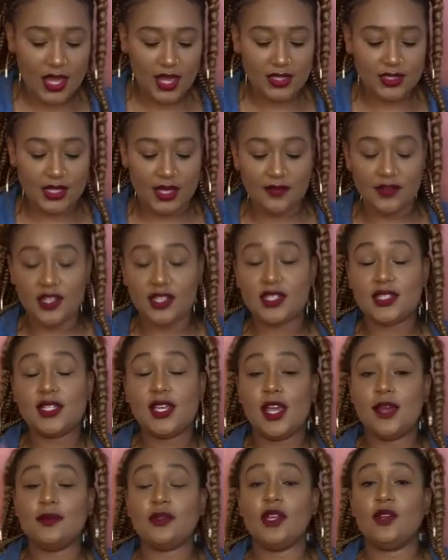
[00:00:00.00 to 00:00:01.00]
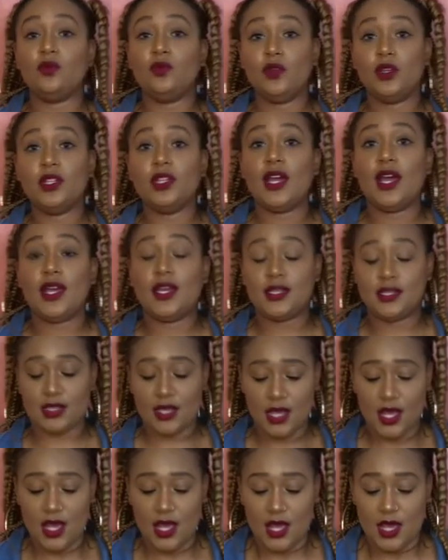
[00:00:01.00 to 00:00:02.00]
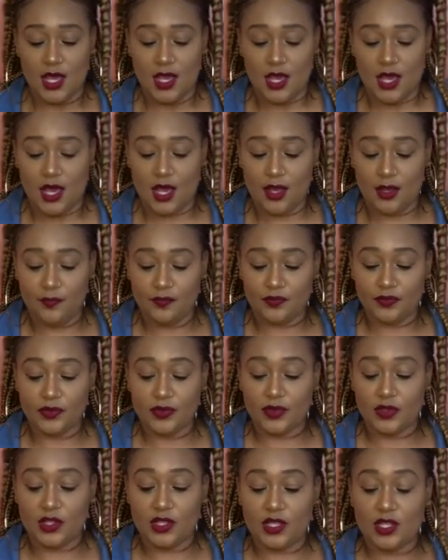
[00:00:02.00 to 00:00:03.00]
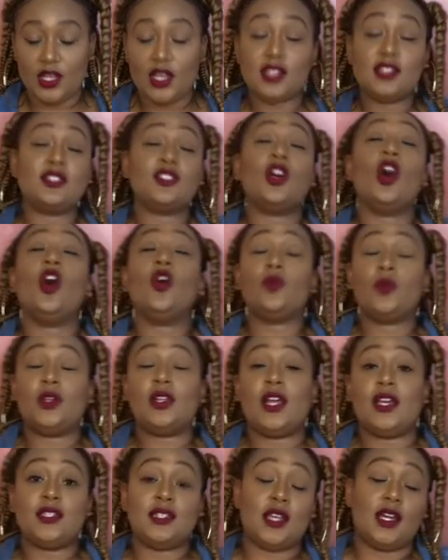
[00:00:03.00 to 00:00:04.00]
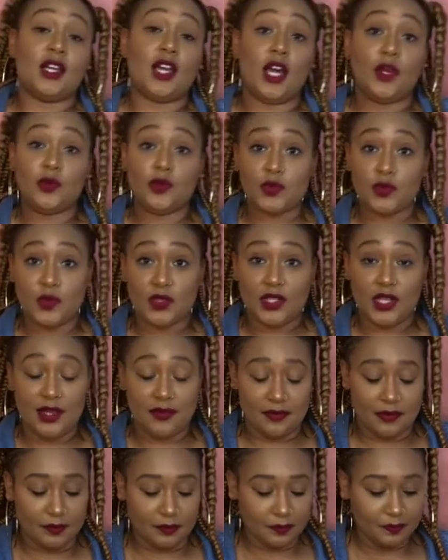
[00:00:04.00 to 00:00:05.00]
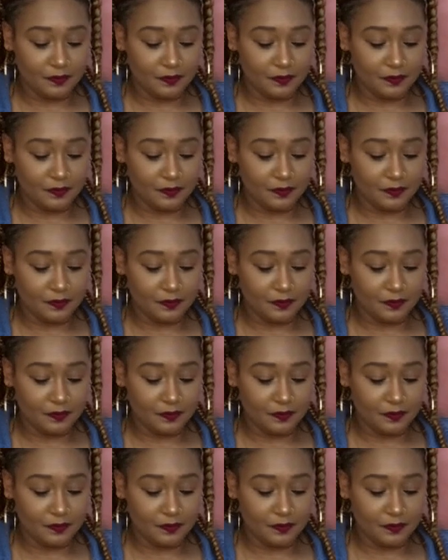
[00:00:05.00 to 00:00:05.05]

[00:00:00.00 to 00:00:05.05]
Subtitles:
David escaped and realized, and Saul realized that God was with David.